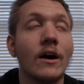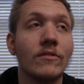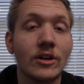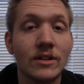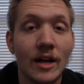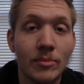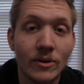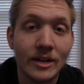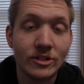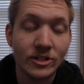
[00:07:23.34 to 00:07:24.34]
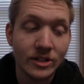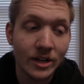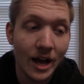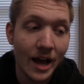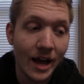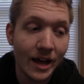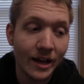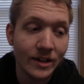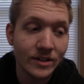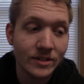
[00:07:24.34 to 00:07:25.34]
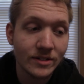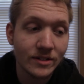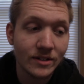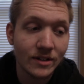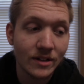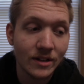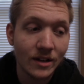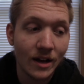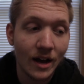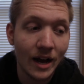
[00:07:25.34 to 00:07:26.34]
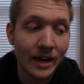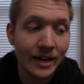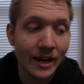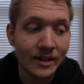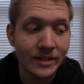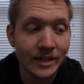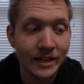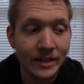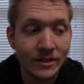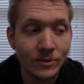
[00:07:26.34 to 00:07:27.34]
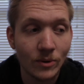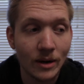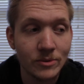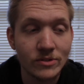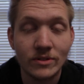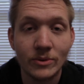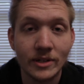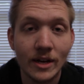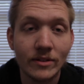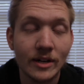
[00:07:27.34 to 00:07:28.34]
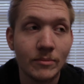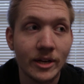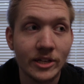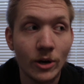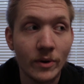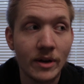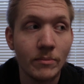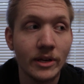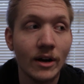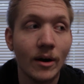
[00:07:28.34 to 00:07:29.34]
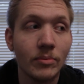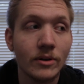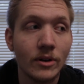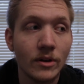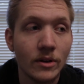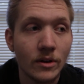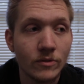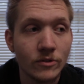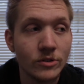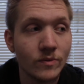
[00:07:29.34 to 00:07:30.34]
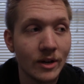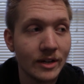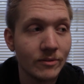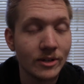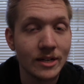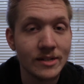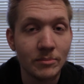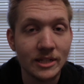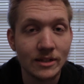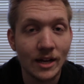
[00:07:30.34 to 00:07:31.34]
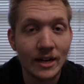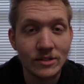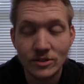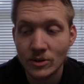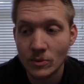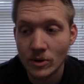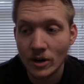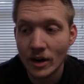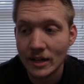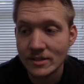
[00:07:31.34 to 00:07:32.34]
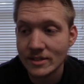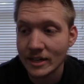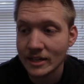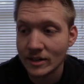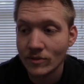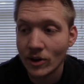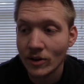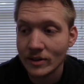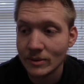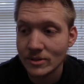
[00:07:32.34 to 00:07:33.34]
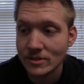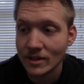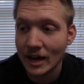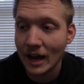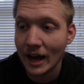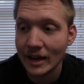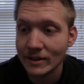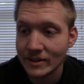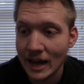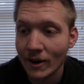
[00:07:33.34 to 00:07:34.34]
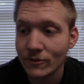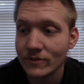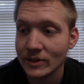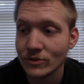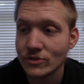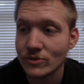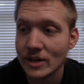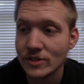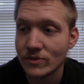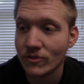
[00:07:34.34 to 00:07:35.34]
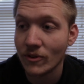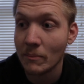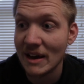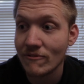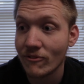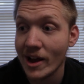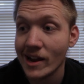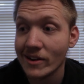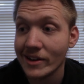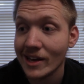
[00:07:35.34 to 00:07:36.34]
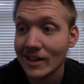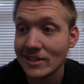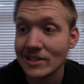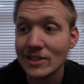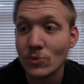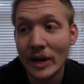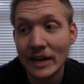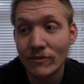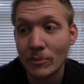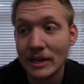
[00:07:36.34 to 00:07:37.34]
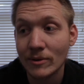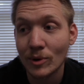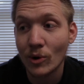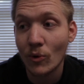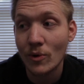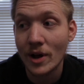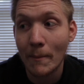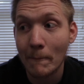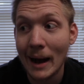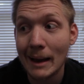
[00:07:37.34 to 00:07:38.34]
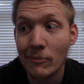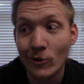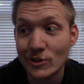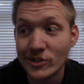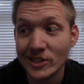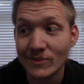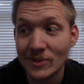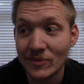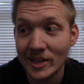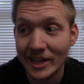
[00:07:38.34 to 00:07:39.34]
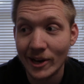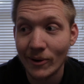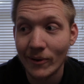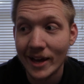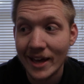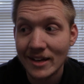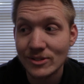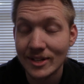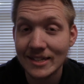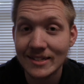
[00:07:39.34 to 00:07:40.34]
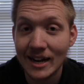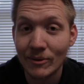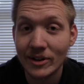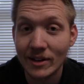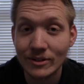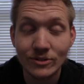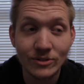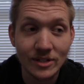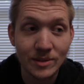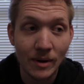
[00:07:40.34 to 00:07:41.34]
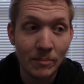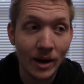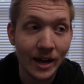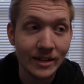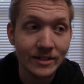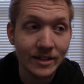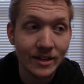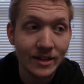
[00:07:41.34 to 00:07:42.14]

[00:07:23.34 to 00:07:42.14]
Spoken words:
of a collaboration, and I had a day where I was doing nothing. I'm like, yo, hit me up. First of all, I didn't realize how many lines there were, and second of all, it was, I now feel stress from my friend, because he's waiting for me to record my portion of the video, so that's now another stress on my mind,